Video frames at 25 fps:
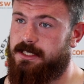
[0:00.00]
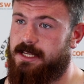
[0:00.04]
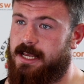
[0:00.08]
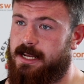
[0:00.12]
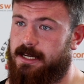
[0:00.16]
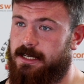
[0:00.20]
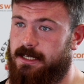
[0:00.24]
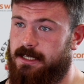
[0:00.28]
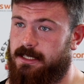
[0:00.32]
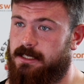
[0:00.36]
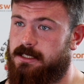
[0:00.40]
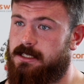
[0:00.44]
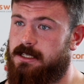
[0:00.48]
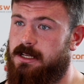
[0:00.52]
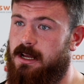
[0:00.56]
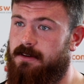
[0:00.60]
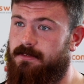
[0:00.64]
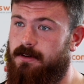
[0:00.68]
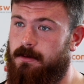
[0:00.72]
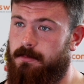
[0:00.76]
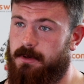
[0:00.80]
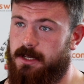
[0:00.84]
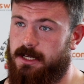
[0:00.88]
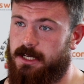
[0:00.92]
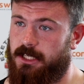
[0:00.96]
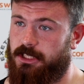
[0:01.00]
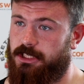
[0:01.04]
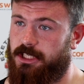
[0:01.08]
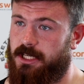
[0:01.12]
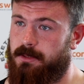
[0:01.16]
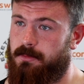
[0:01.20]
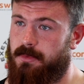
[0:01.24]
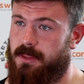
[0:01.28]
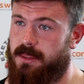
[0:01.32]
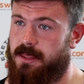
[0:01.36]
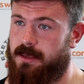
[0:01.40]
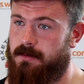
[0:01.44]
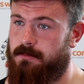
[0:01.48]
technique stuff. I'll be in the
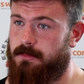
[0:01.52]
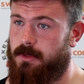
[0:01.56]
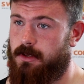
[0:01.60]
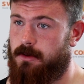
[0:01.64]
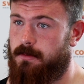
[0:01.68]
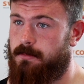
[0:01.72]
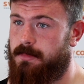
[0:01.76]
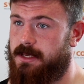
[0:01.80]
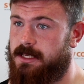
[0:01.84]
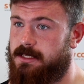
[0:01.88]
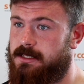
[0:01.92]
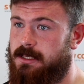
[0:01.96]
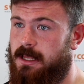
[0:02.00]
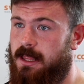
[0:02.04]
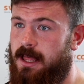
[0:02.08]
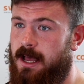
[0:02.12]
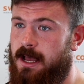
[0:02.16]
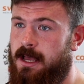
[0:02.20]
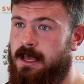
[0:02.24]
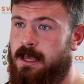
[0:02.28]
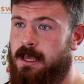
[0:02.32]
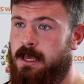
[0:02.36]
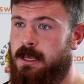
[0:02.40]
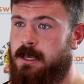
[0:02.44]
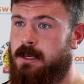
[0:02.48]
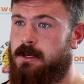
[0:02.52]
gym with him doing bits like that.